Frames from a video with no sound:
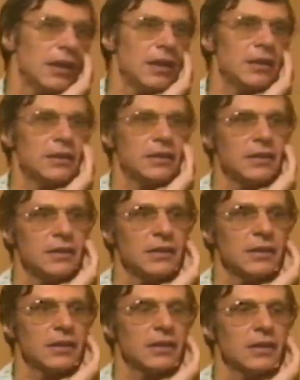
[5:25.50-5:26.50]
And the
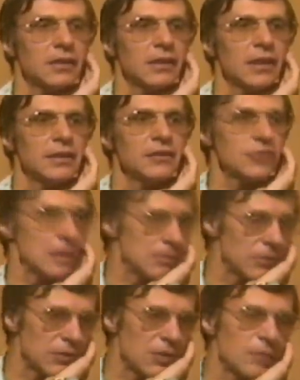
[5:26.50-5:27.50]
and the
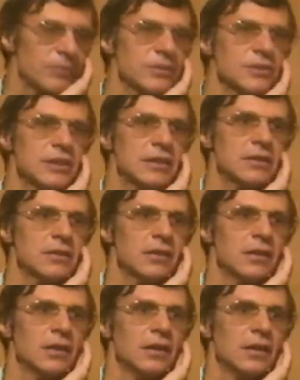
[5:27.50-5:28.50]
Chamber of Commerce here
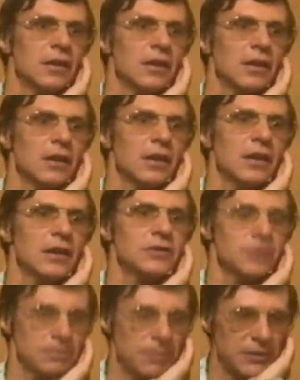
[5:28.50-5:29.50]

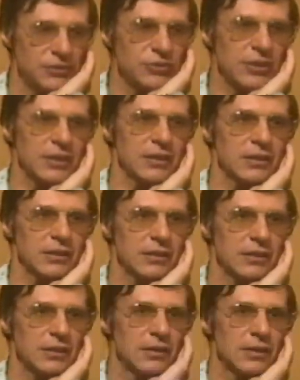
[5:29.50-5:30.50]
took my check.
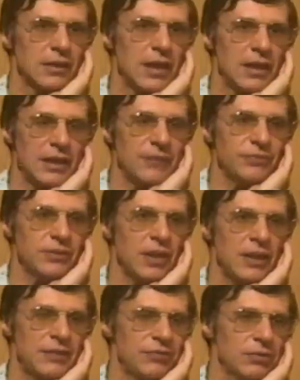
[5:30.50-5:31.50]
I left
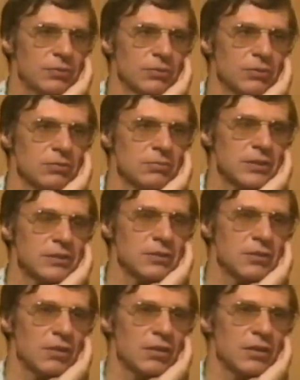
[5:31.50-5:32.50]
I left the room under
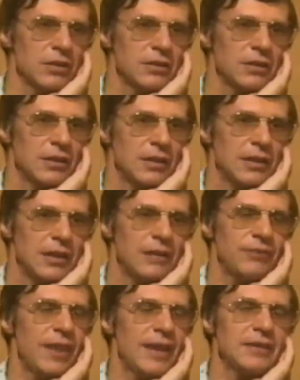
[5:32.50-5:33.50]
guard
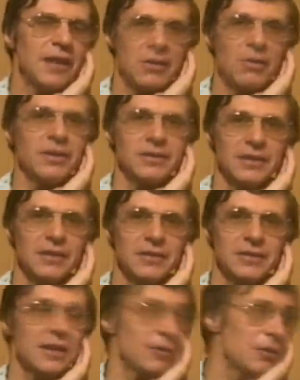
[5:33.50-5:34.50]
in fact, I want to tell
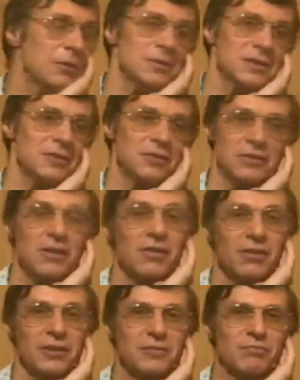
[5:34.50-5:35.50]
you, not only was under
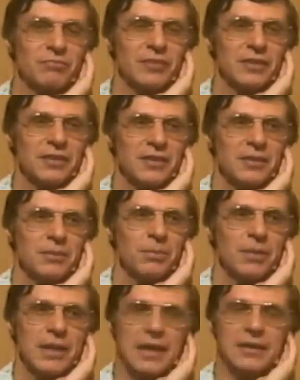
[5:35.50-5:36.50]
guard,
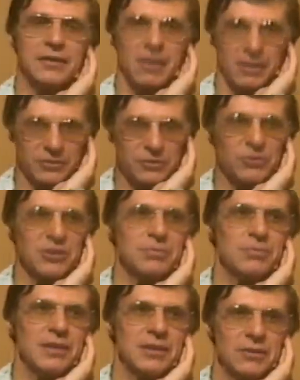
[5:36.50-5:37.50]
but I had a doctor with
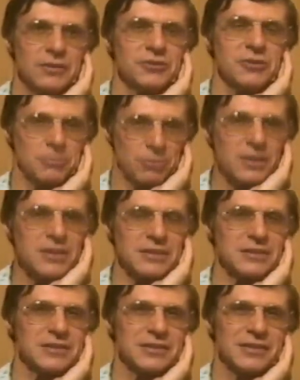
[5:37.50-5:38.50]
me and also a
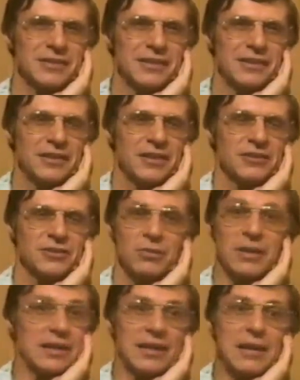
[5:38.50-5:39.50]
priest. So
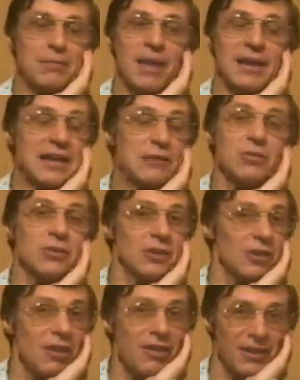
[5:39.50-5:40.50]
when I came back, I couldn't
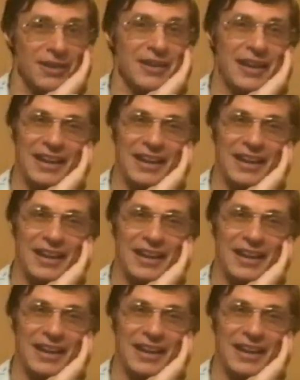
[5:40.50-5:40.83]
lie.